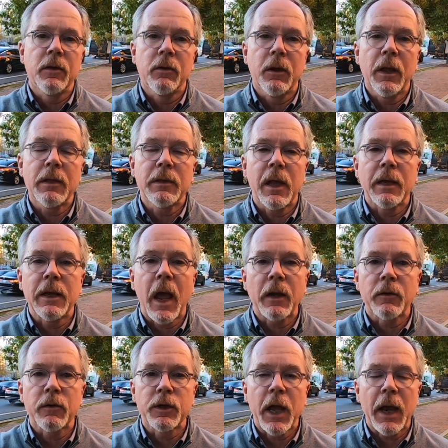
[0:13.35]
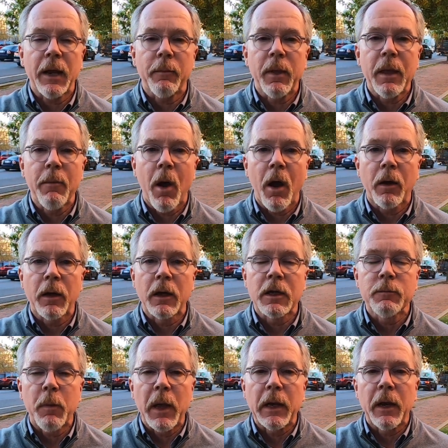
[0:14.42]
So let's let Dr. Janet Memark
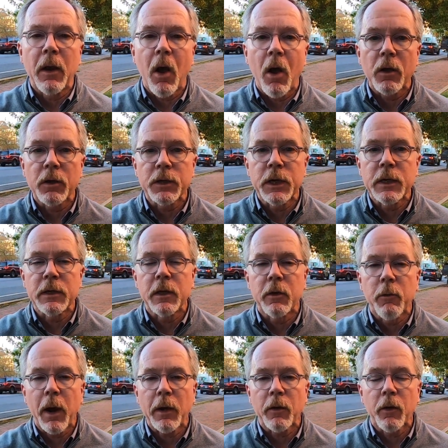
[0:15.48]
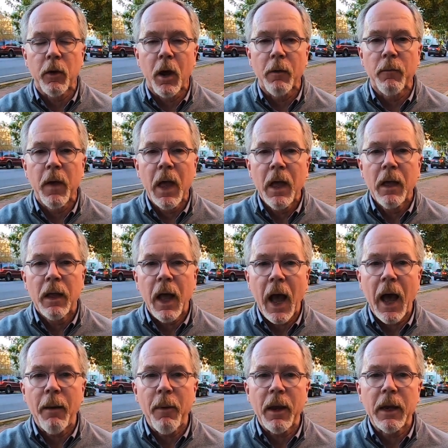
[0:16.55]
explain it all. She's the director of
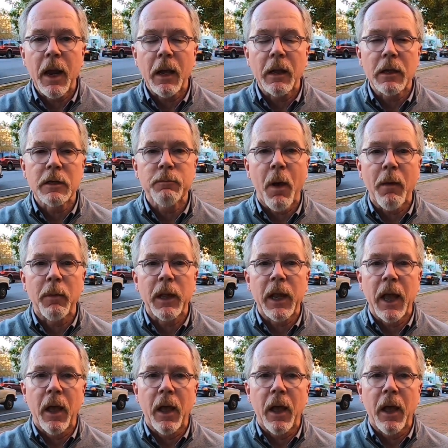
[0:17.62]
Cobb and Douglas Public